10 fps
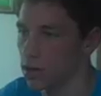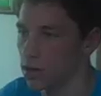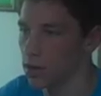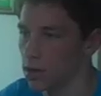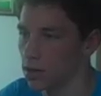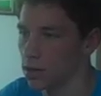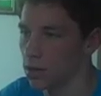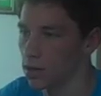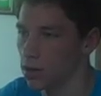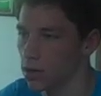
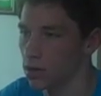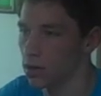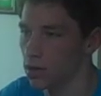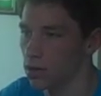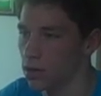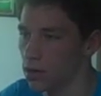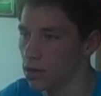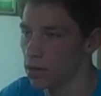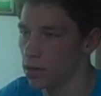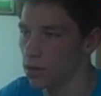
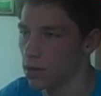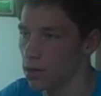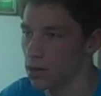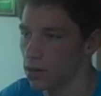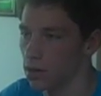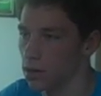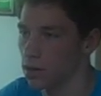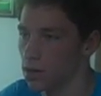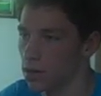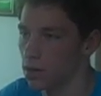
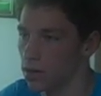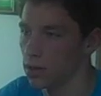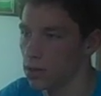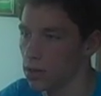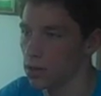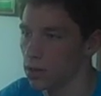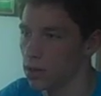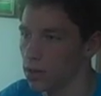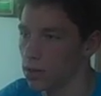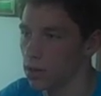
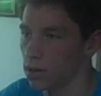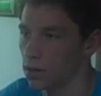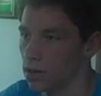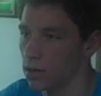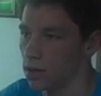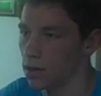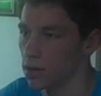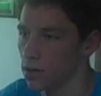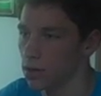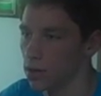Nothing is said.